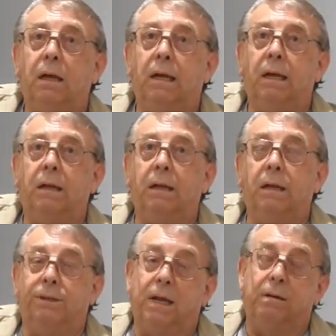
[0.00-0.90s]

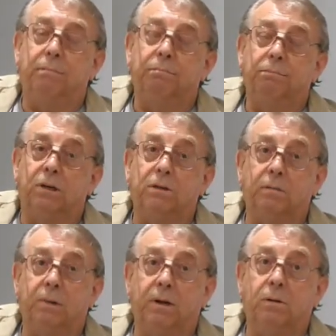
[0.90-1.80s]
and then because
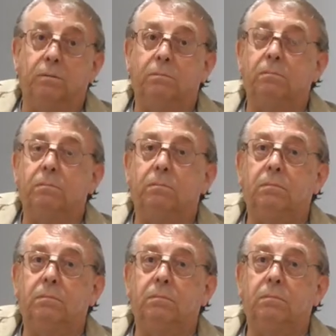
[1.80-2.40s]
of my own